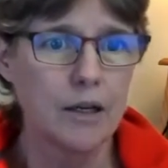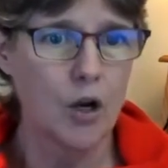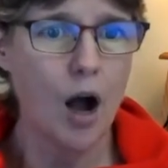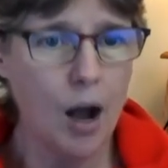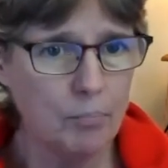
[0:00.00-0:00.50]

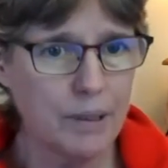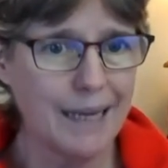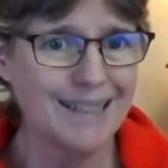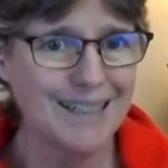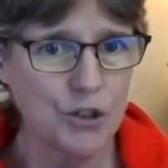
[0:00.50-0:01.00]

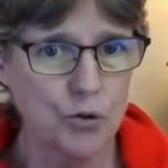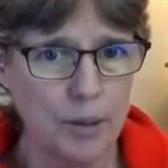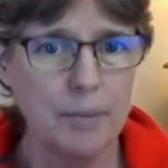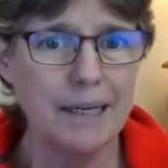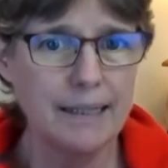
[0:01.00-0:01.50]
complex
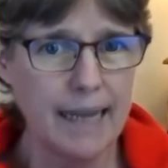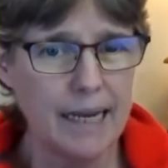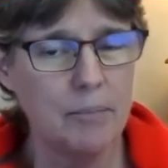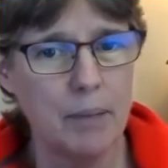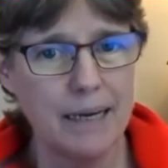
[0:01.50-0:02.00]
distributed
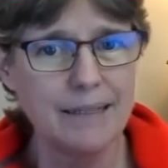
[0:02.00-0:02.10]
database